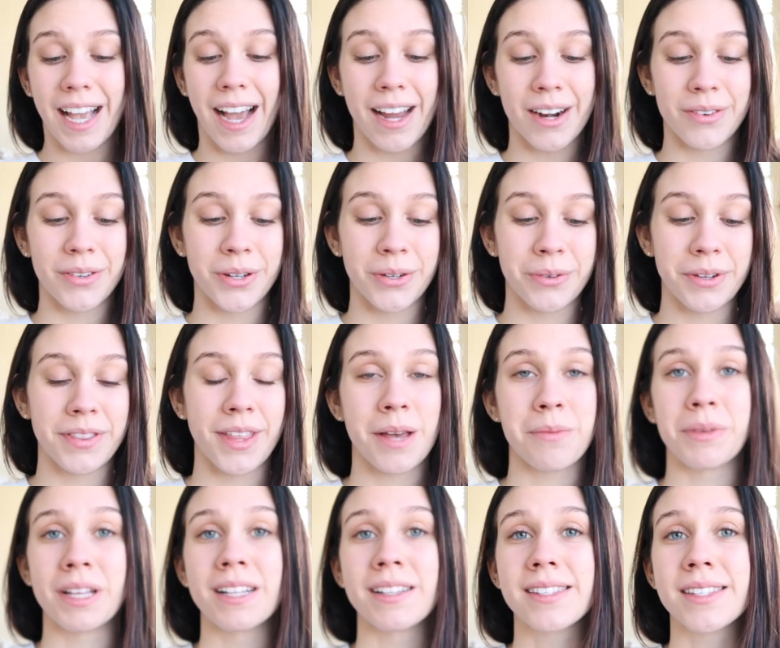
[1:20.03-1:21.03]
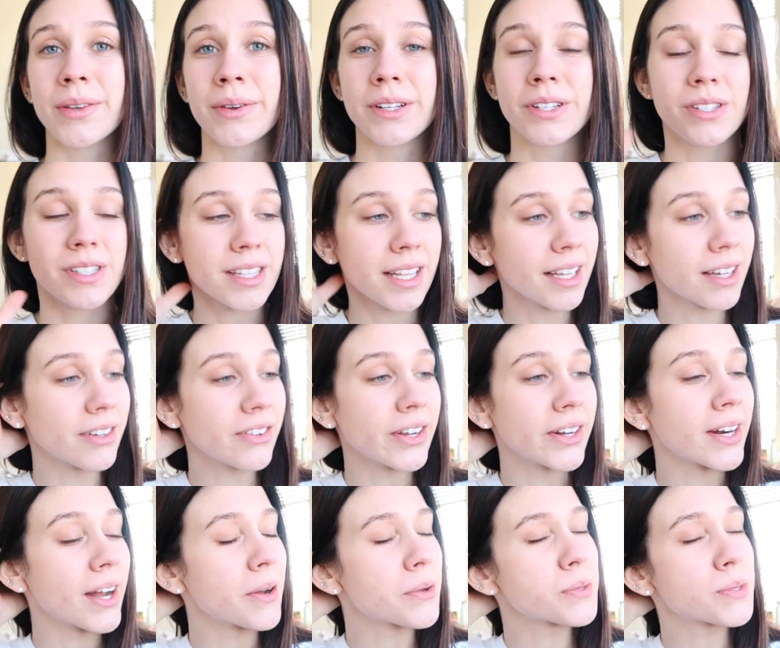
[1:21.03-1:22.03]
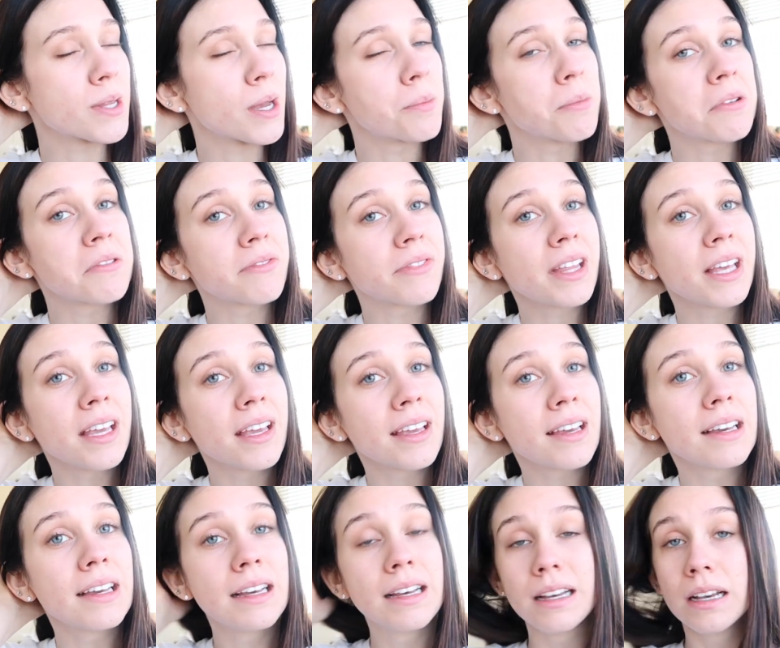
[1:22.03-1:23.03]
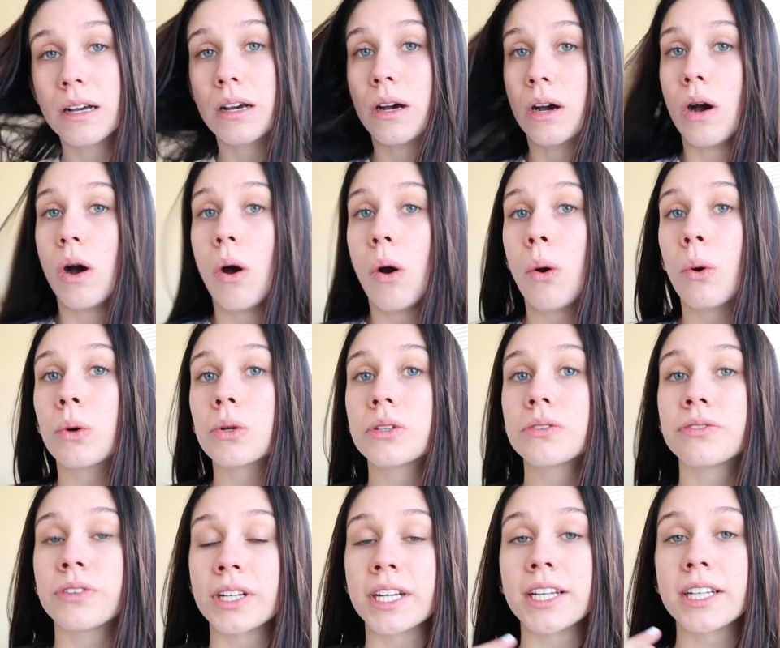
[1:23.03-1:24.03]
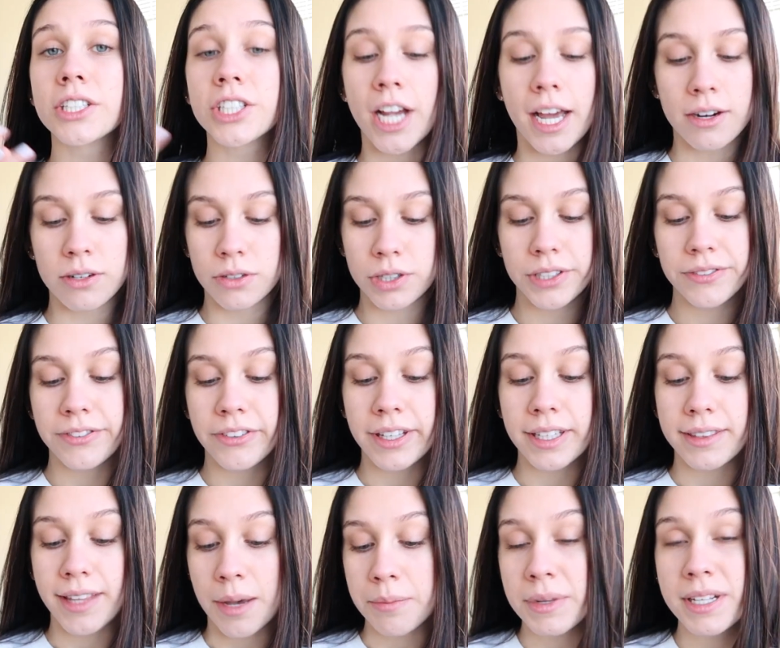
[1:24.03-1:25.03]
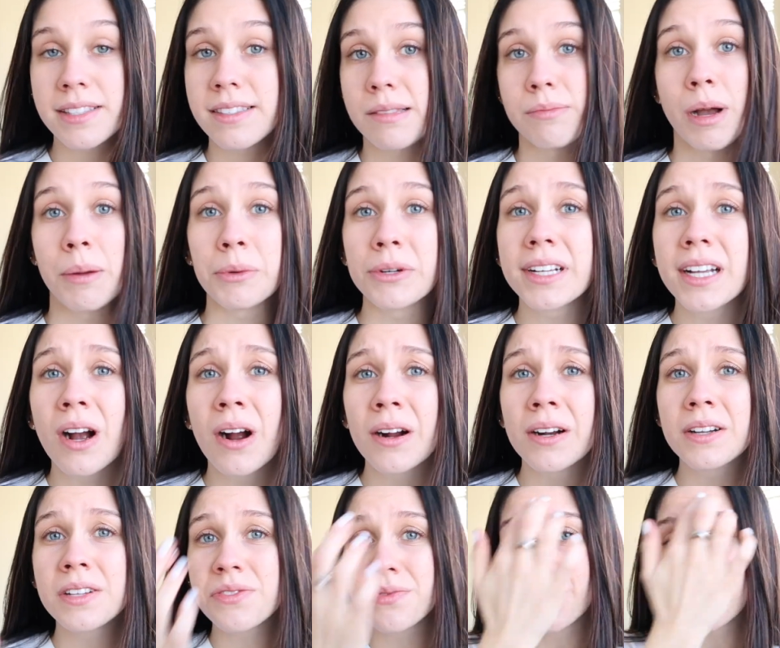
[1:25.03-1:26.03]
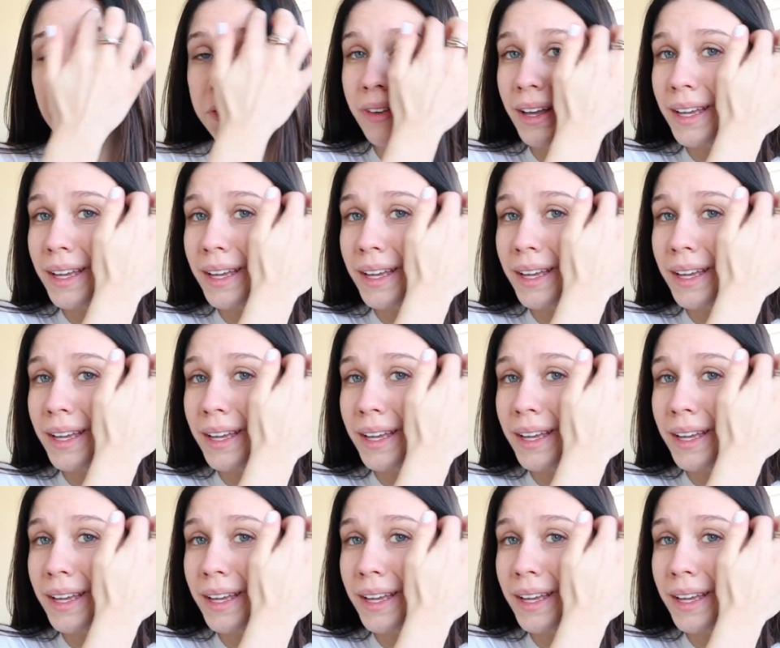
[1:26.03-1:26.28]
I don't know what that means, so I just like cleared out some of the old footage. I don't know if like that means the memory card is full.